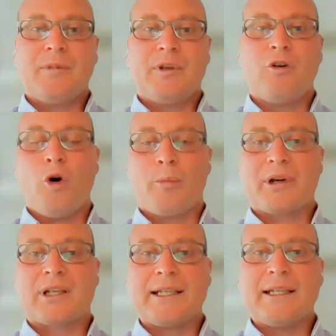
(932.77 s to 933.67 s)

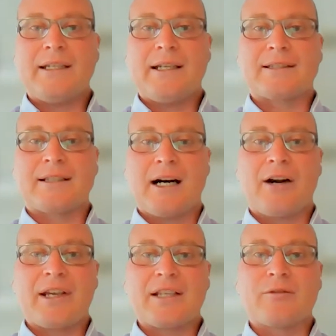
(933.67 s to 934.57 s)
Corporately,
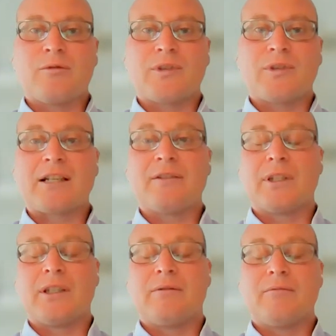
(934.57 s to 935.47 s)
ASKARI is also
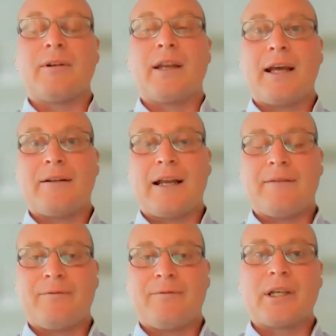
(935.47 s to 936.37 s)
actively
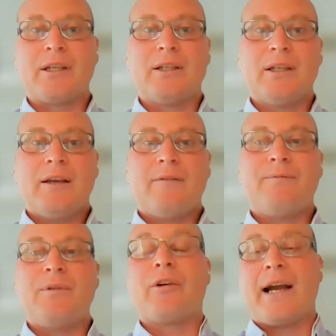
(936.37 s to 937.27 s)
and very,
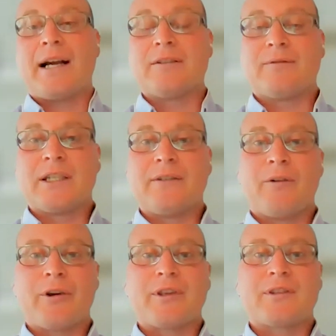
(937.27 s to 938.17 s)
very actively
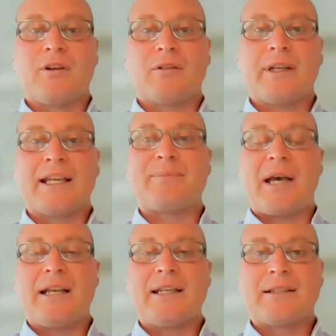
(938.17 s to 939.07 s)
focused on
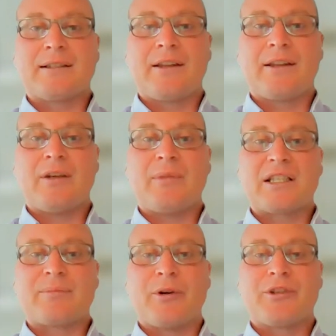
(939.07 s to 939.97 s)
expanding its lithium
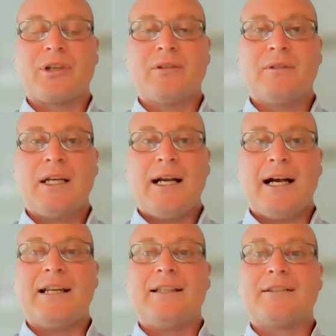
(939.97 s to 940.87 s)
exposure
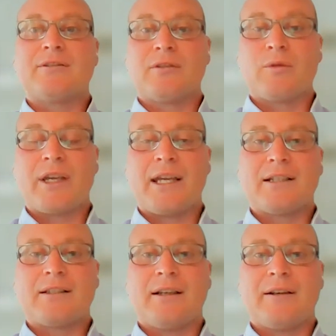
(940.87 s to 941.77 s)
and is looking at
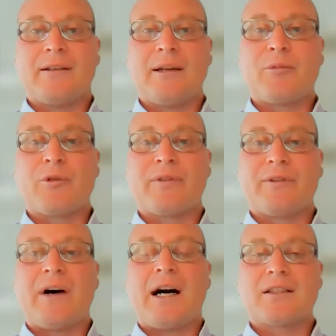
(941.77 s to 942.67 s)
a number of
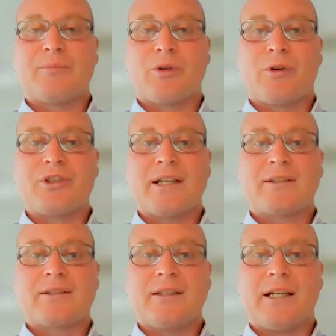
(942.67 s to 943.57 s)
advanced
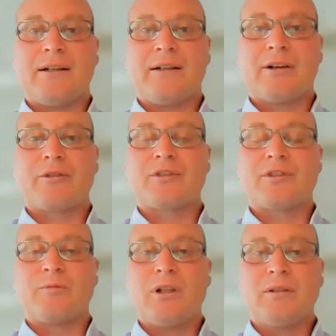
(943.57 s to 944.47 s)
projects across the
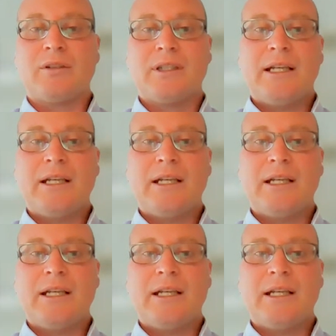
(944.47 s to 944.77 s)
world.